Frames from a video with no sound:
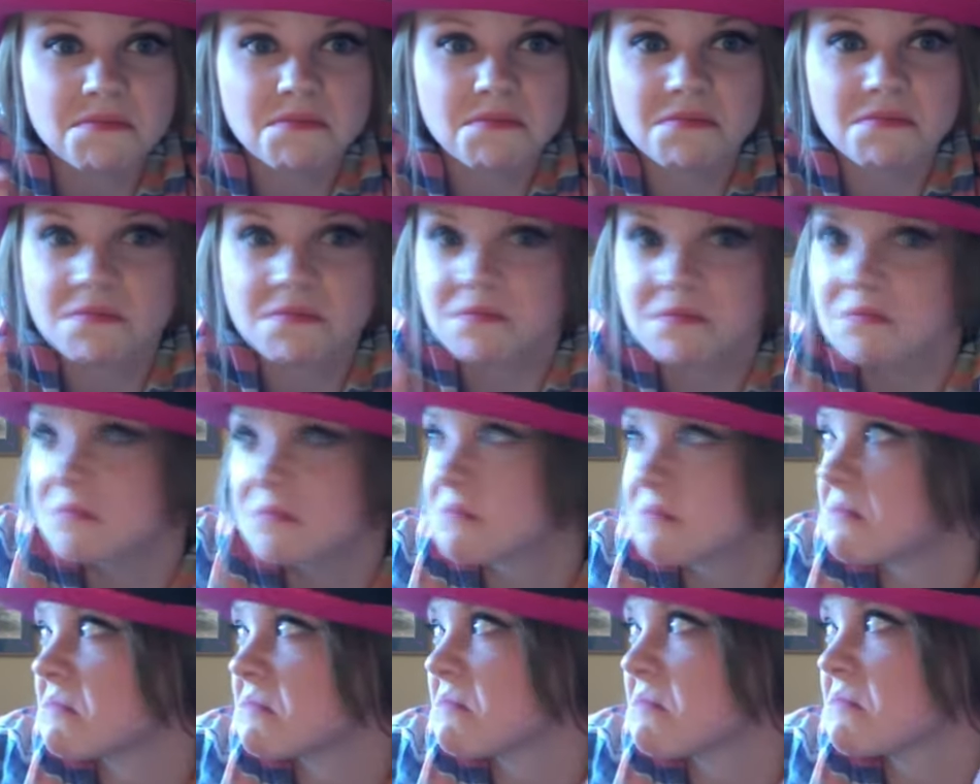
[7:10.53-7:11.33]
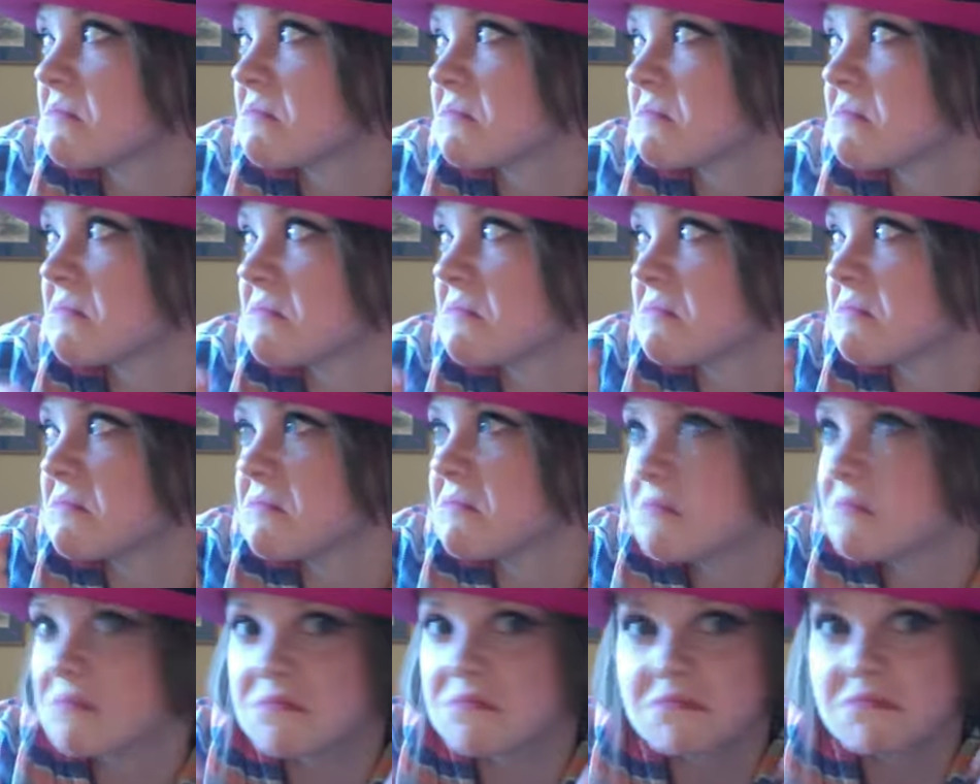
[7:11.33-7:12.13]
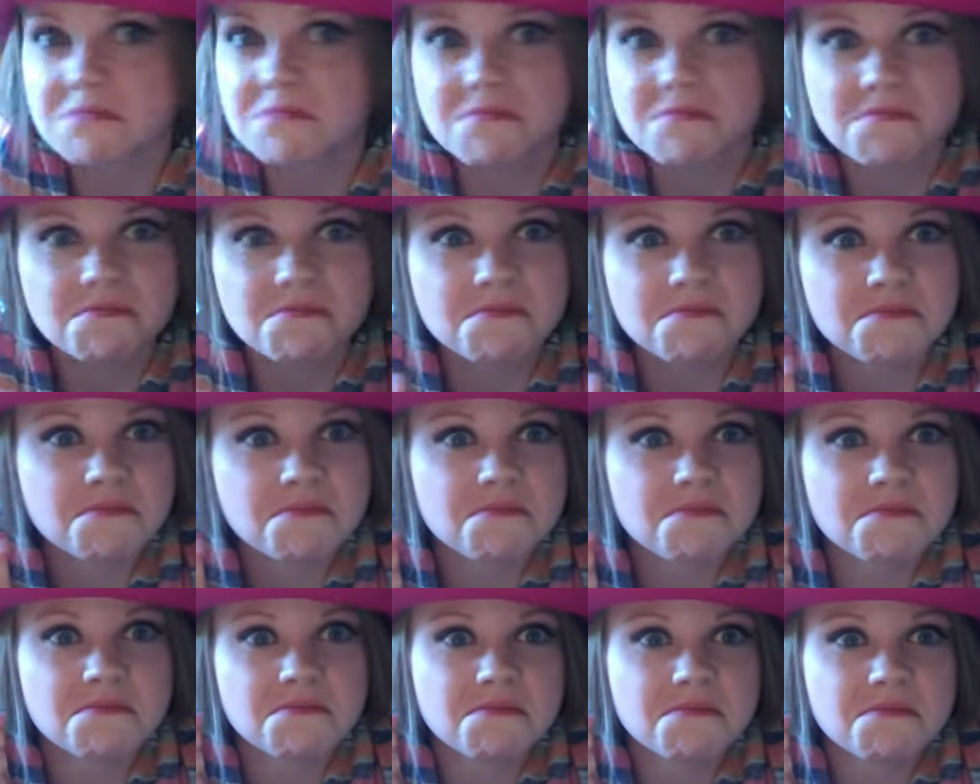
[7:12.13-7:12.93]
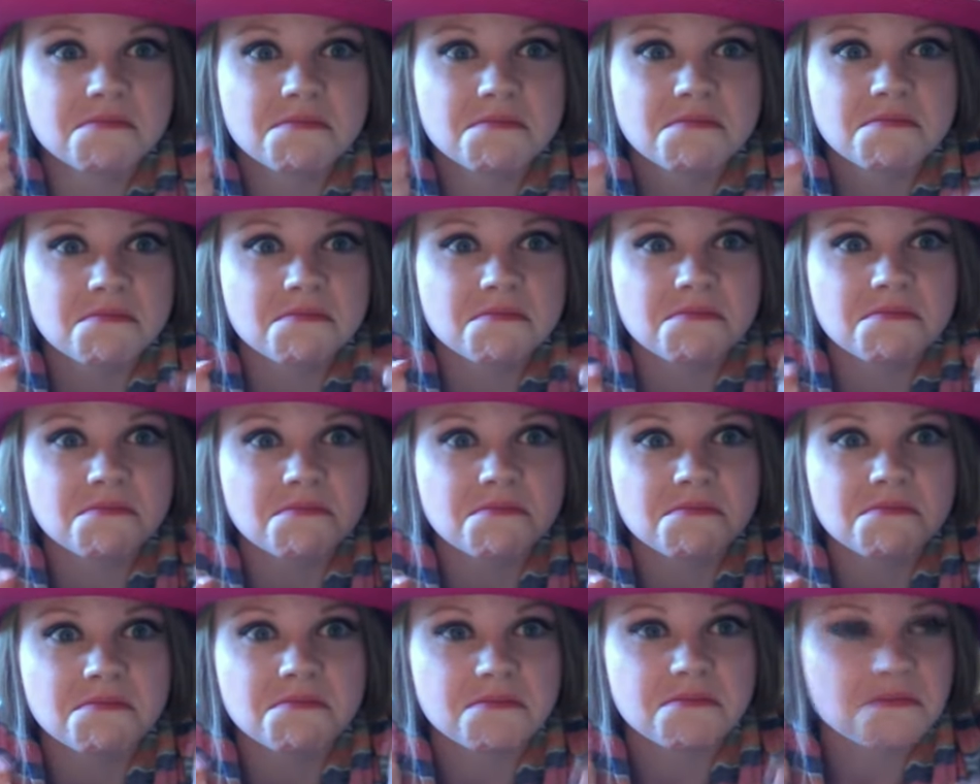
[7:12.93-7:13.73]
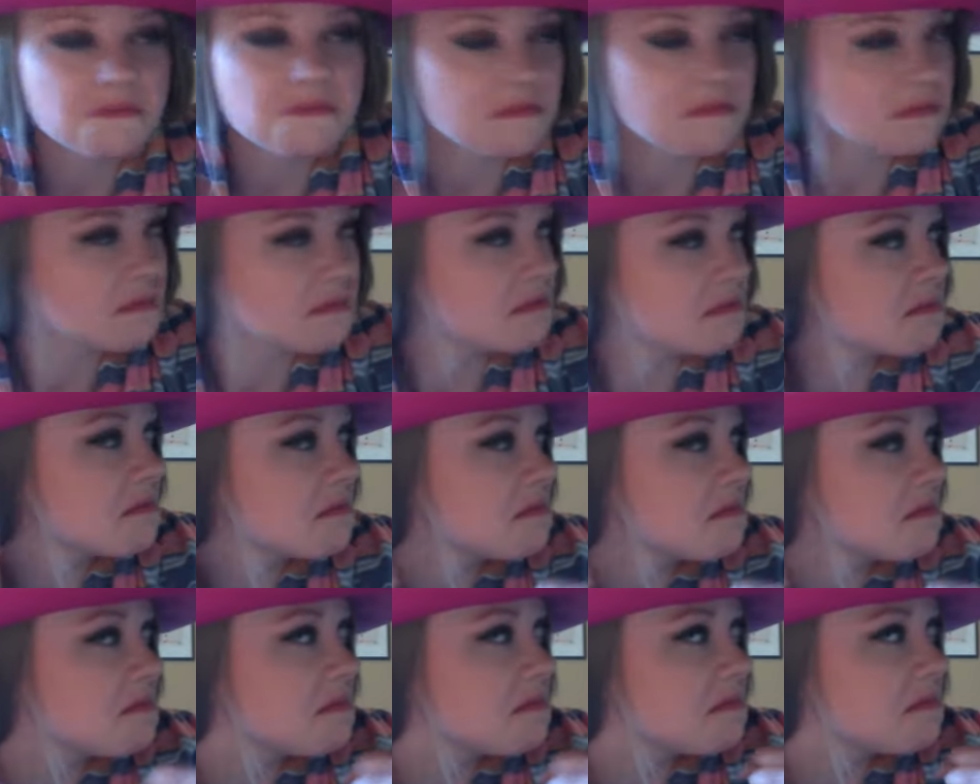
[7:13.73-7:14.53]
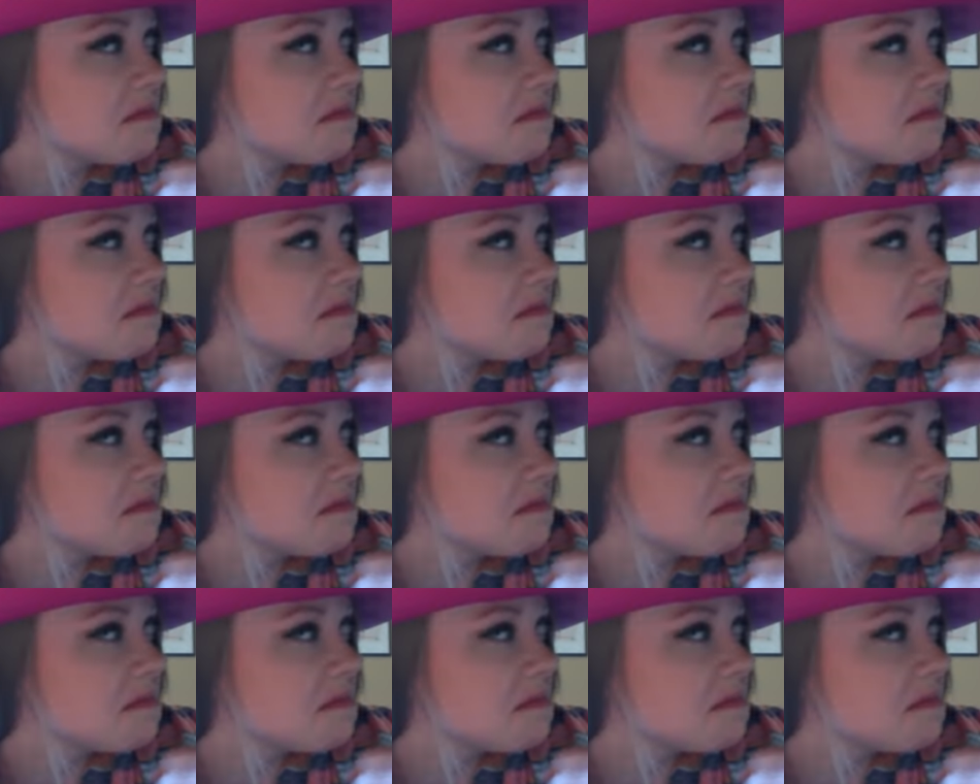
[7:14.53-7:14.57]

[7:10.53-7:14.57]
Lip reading: Nothing is said.